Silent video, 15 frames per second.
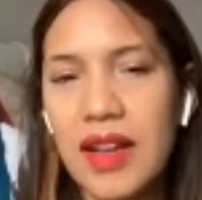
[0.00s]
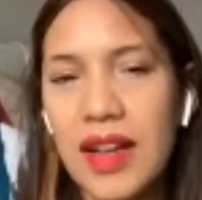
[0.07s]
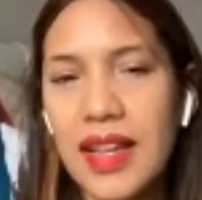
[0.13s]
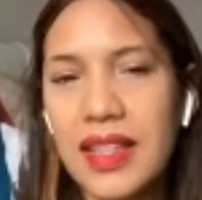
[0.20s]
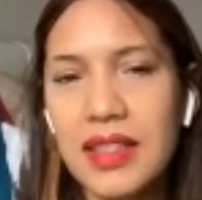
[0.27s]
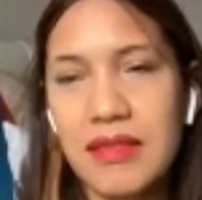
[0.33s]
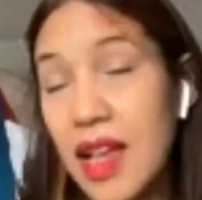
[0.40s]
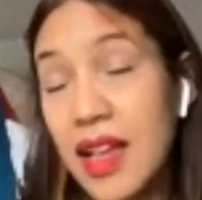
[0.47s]

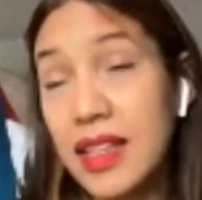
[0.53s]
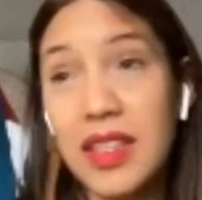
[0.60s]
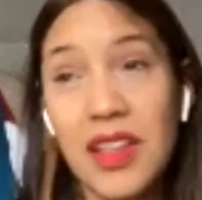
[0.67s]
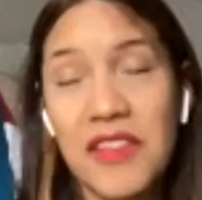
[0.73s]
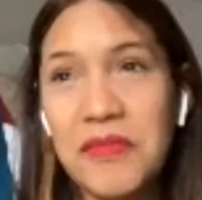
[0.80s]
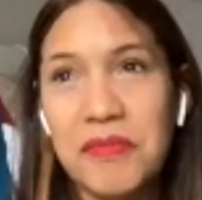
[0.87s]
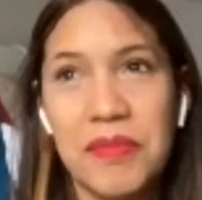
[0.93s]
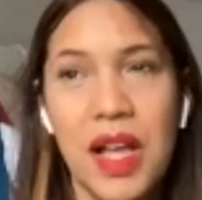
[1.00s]
I
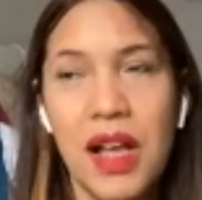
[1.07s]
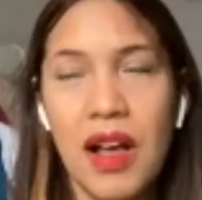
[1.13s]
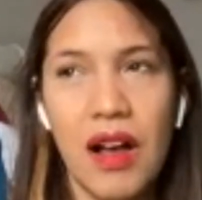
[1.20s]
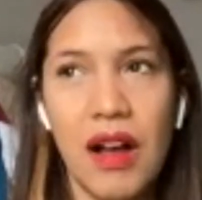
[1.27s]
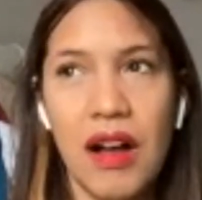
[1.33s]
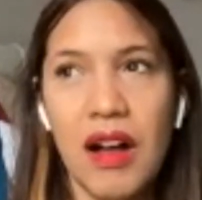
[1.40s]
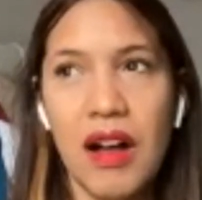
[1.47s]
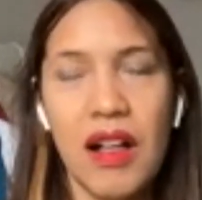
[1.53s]
love
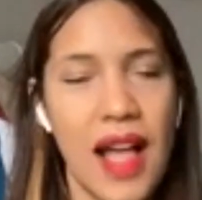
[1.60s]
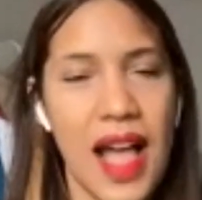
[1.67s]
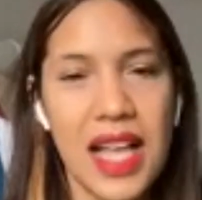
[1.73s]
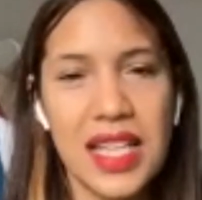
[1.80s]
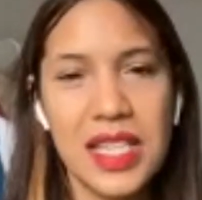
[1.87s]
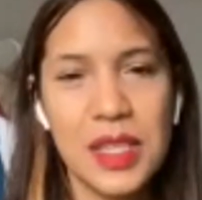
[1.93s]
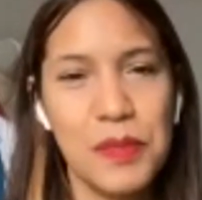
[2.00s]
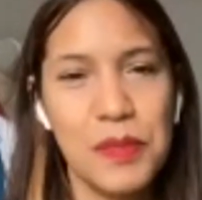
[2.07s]
all
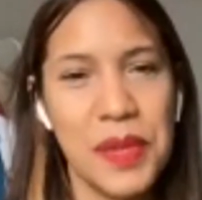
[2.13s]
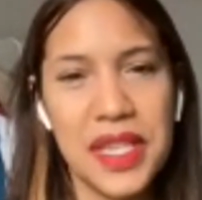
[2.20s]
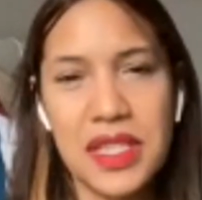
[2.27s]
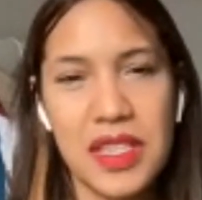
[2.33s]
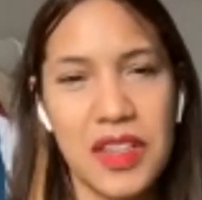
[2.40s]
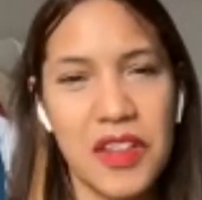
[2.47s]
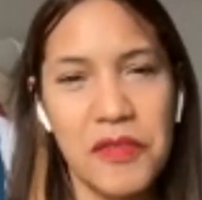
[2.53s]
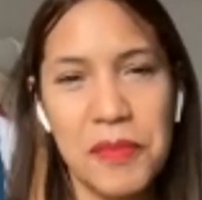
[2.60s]

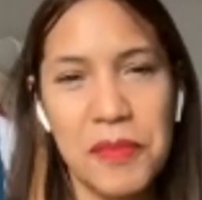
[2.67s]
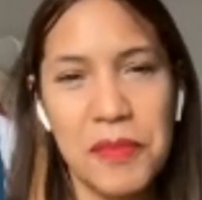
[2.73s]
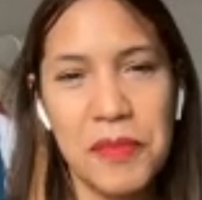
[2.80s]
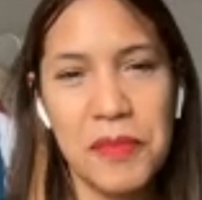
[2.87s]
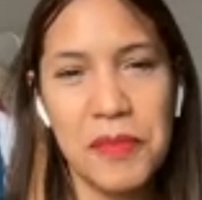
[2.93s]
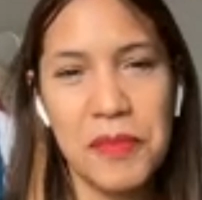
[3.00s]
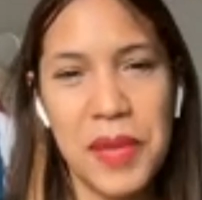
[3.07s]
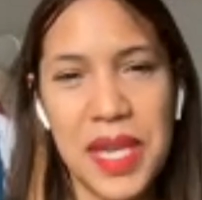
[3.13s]
aspects of
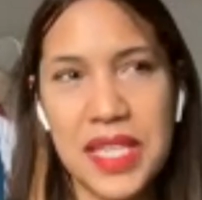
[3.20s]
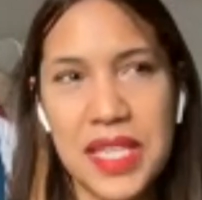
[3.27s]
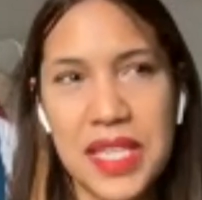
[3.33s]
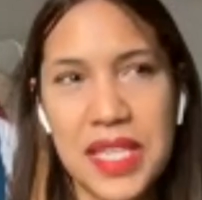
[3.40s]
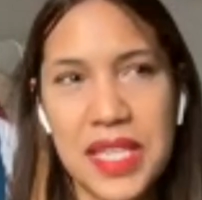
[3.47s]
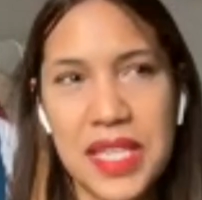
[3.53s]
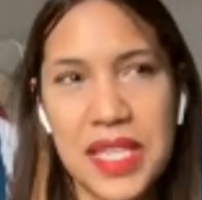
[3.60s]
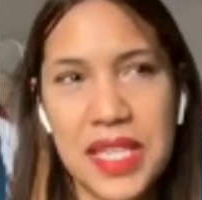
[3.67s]

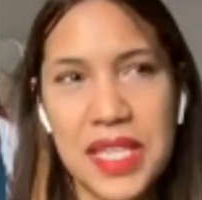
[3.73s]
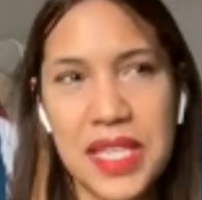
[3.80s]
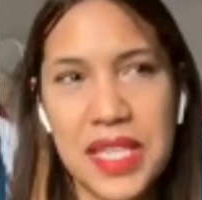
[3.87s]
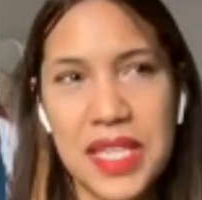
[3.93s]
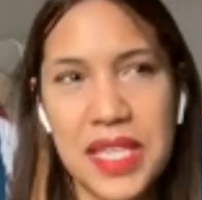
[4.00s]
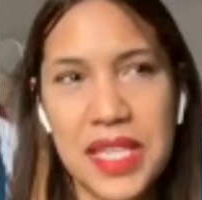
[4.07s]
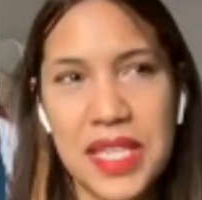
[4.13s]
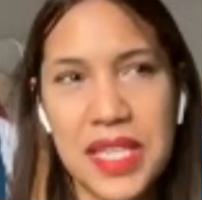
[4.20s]

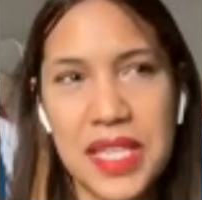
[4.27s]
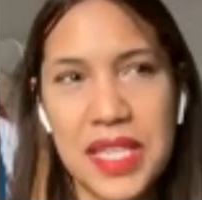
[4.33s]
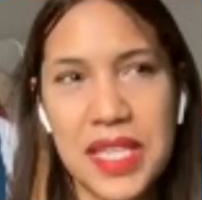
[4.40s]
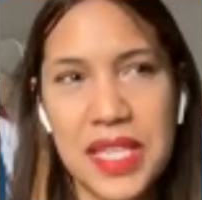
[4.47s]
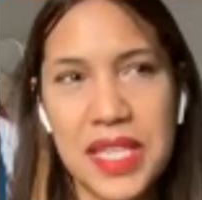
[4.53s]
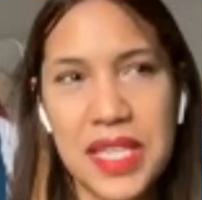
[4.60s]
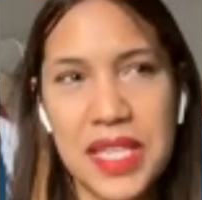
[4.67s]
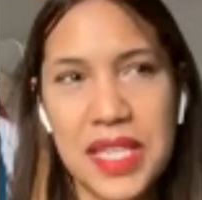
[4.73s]

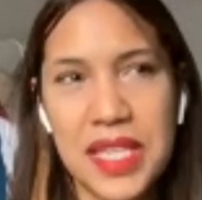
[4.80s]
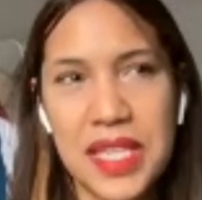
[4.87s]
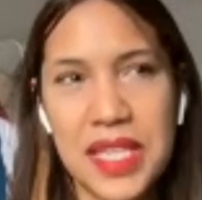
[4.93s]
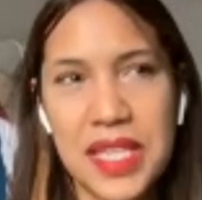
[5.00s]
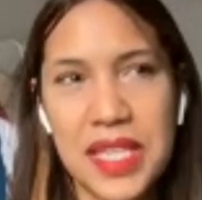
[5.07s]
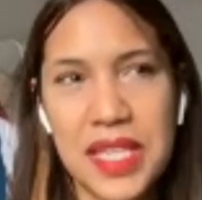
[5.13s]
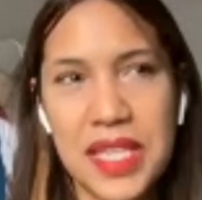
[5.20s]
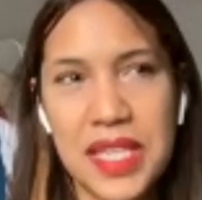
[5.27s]
myself,
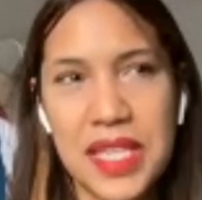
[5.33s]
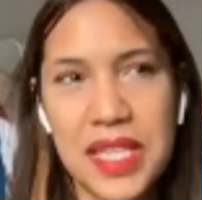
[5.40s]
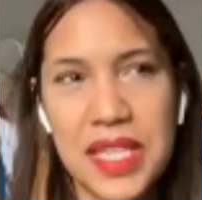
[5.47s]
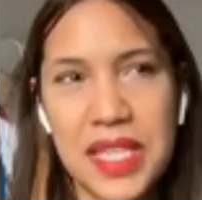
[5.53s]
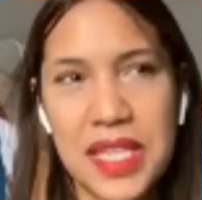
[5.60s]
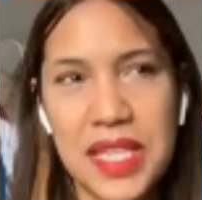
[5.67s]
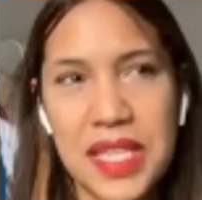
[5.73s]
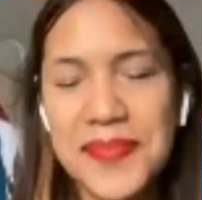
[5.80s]
the good and
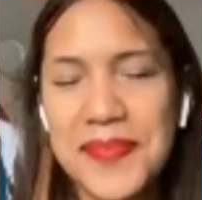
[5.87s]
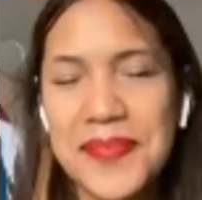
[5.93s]
bad.